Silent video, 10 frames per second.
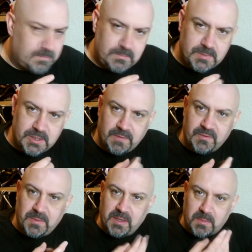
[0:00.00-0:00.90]
stuff
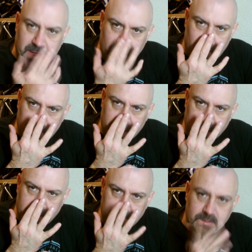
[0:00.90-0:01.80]
to make a black
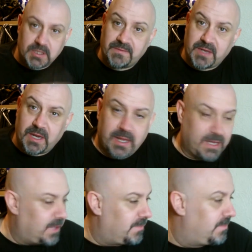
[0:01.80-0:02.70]
IPA, because I haven't done that yet.